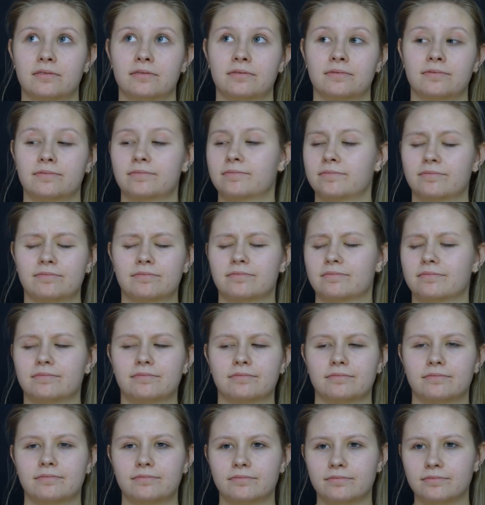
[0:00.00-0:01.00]

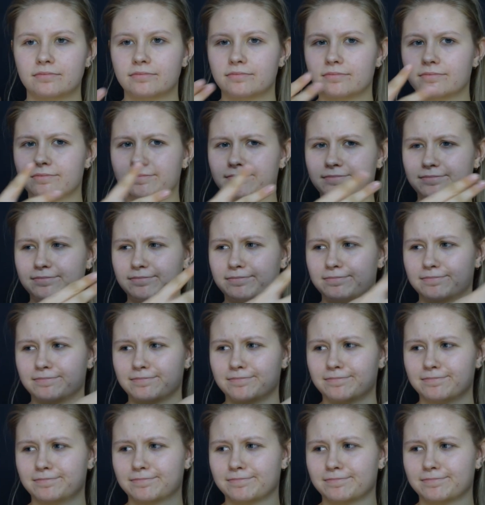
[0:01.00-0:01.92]
[no speech]